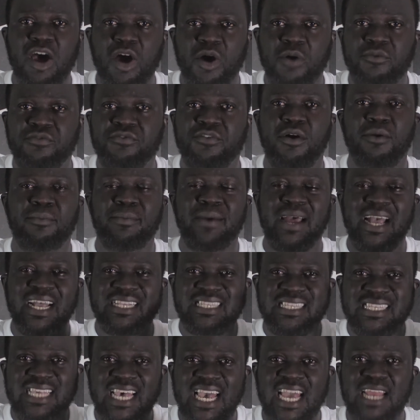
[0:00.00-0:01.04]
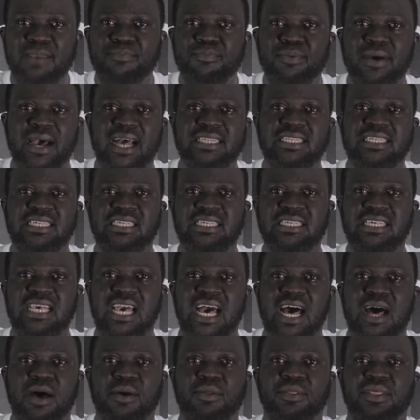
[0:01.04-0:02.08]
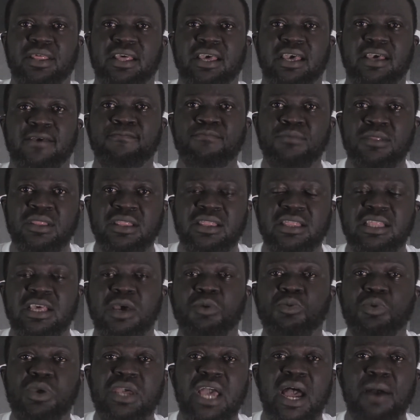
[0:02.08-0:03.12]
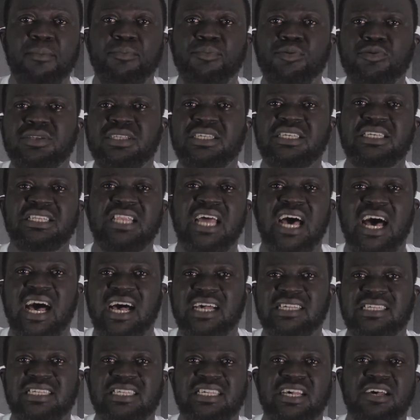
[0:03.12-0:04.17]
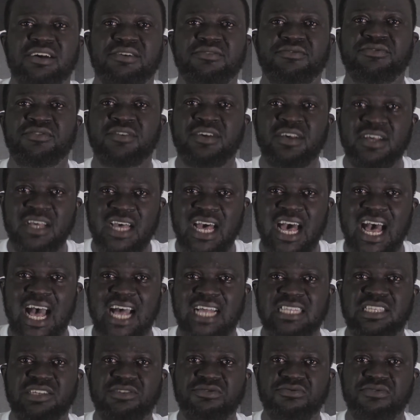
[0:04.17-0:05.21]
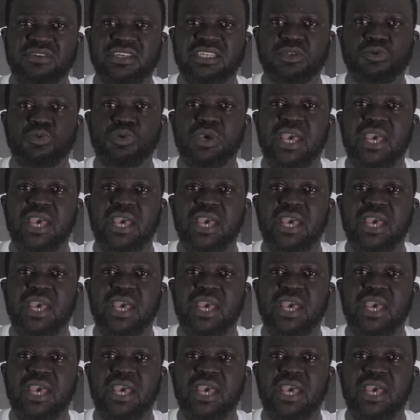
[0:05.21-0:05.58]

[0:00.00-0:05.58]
from a third party out there, then we are putting ourselves at risk.